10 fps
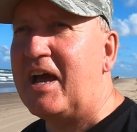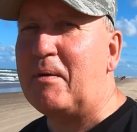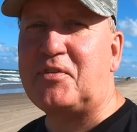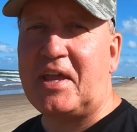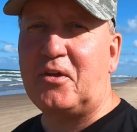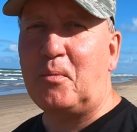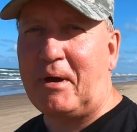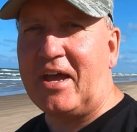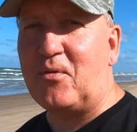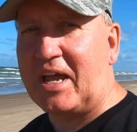I'm saying
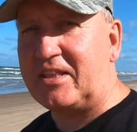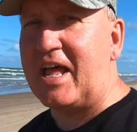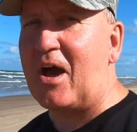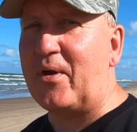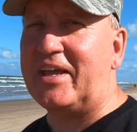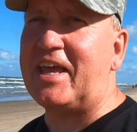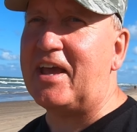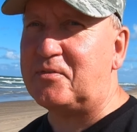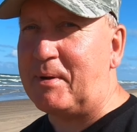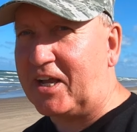goodbye right now in
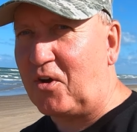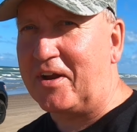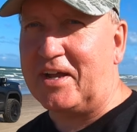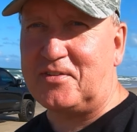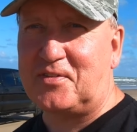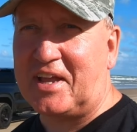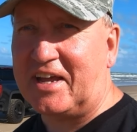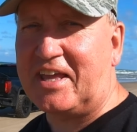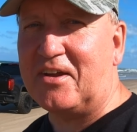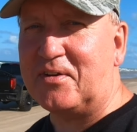case my car gets
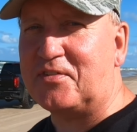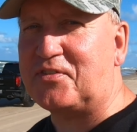stuck here in the